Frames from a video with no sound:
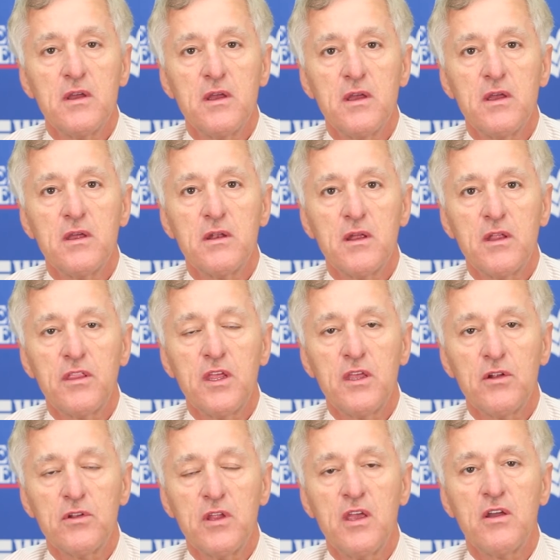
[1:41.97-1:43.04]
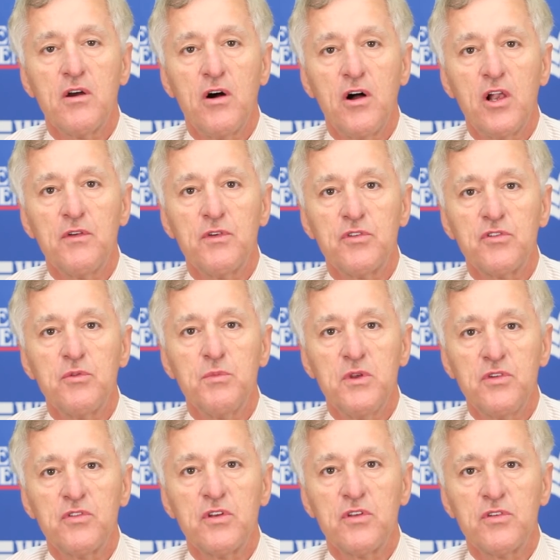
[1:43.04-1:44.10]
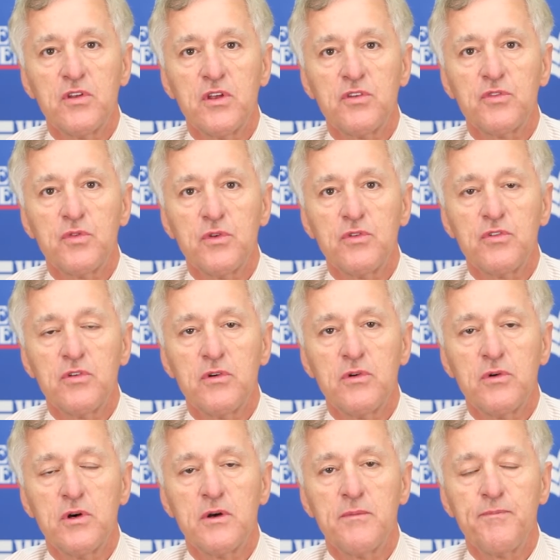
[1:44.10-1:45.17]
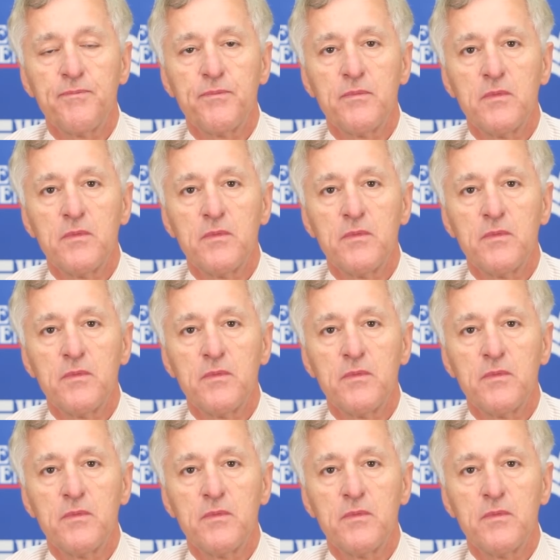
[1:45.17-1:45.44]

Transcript: and I think it'll take all of us to be successful. So